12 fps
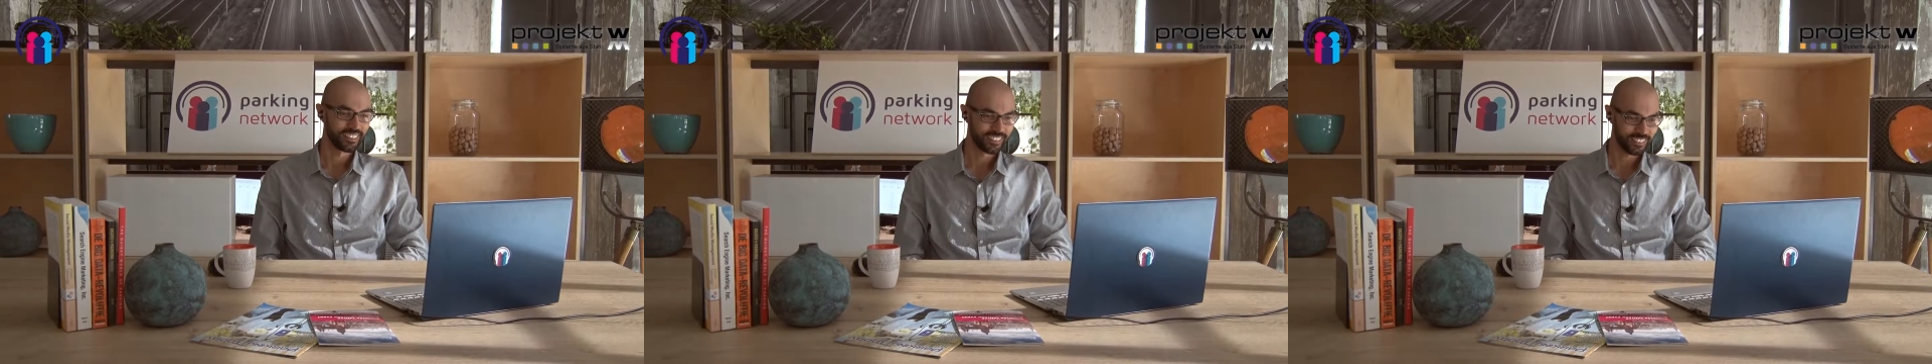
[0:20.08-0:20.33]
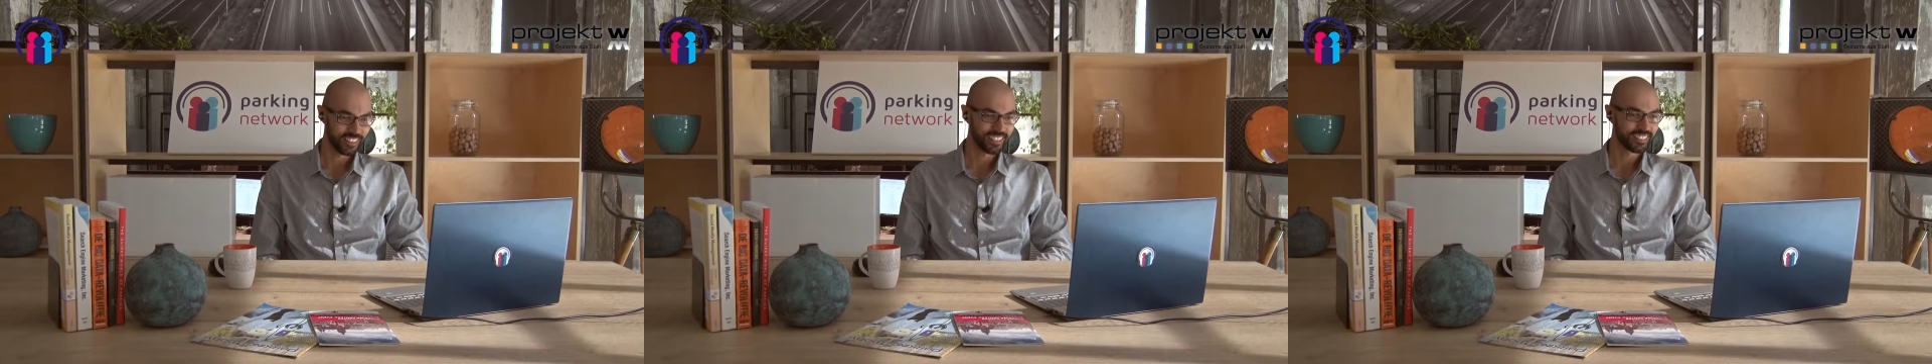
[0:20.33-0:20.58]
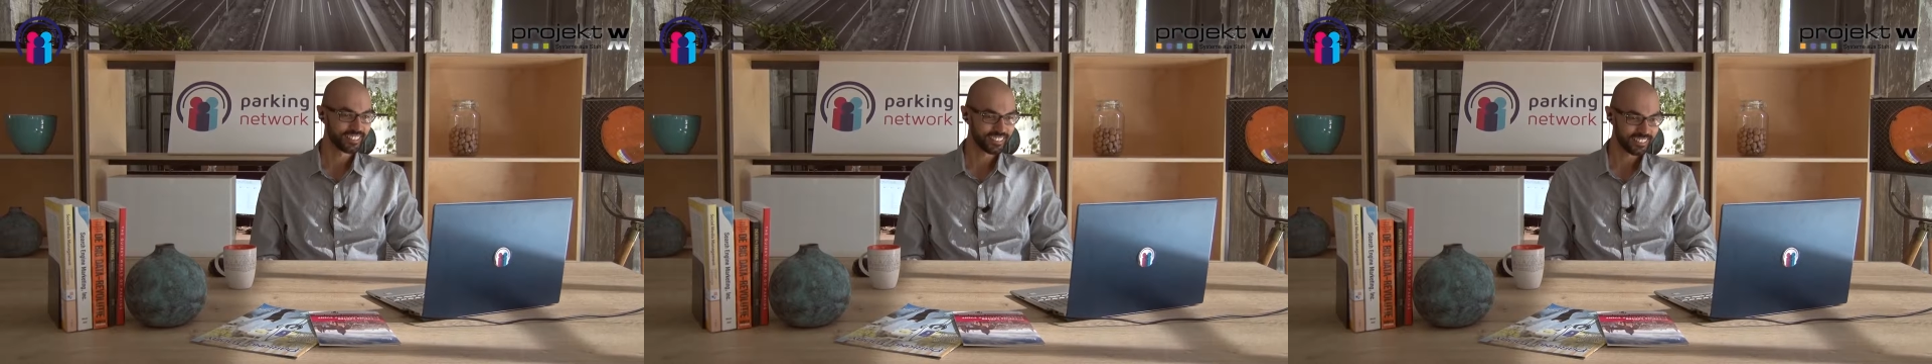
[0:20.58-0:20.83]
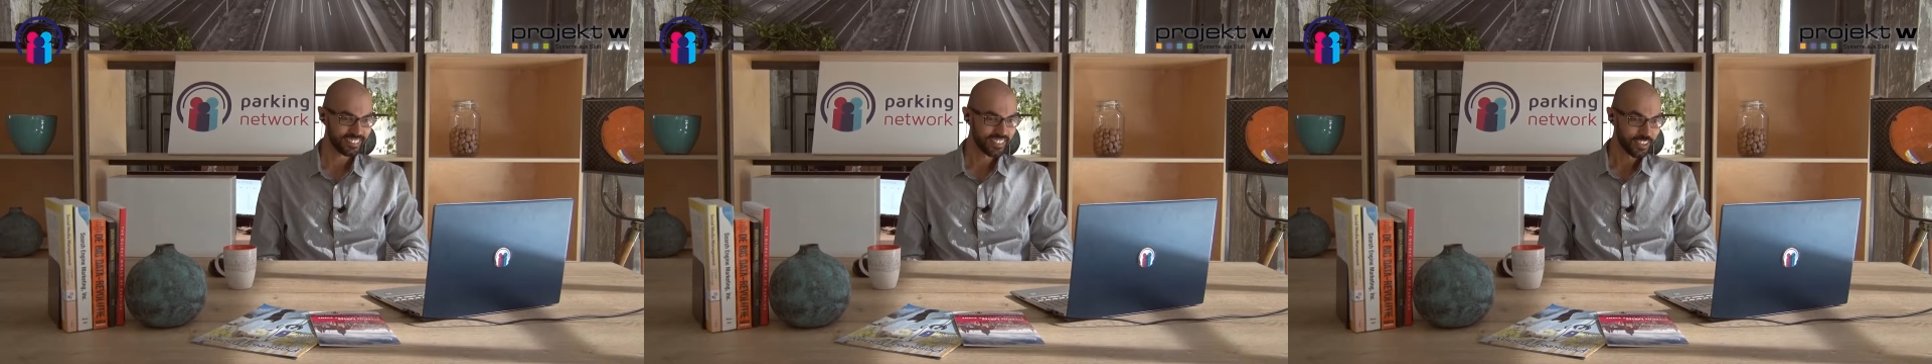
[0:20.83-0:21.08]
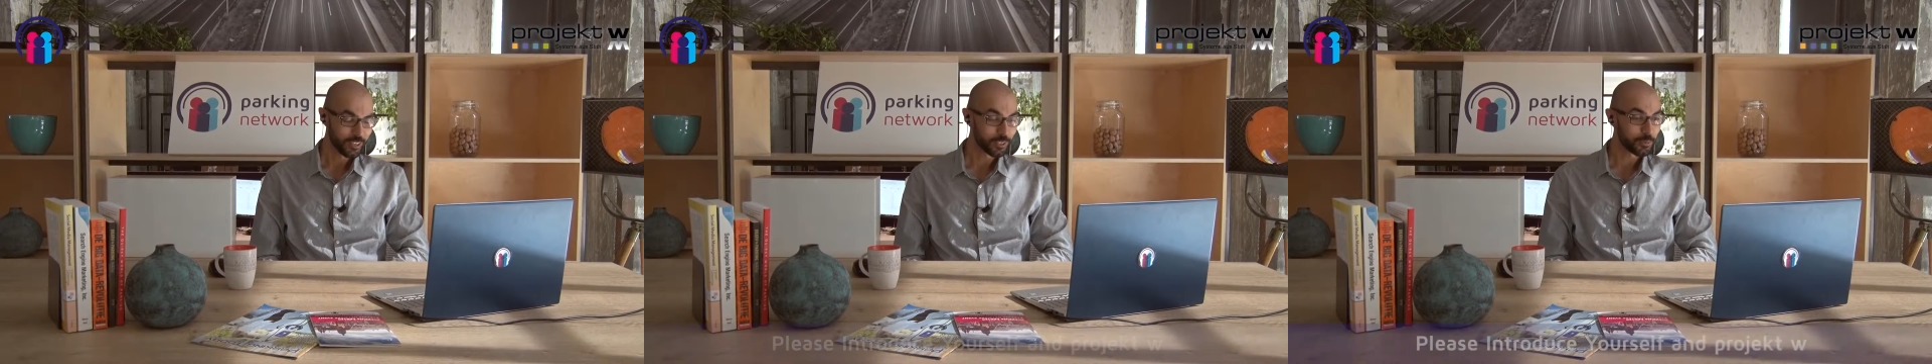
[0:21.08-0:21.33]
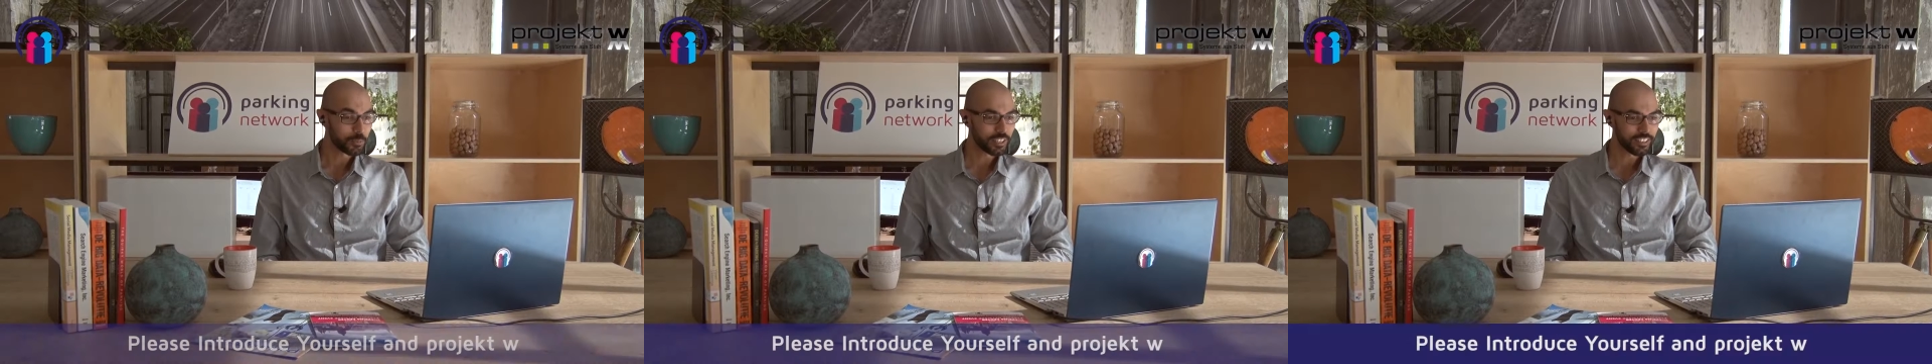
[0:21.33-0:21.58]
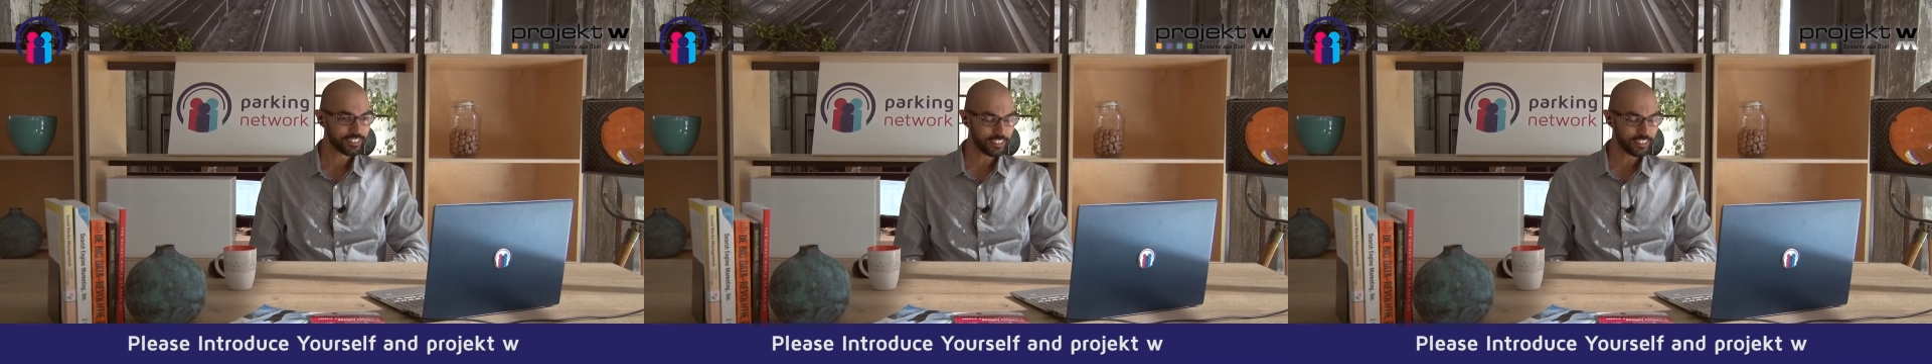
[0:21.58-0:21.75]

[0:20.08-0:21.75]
Great. Could you please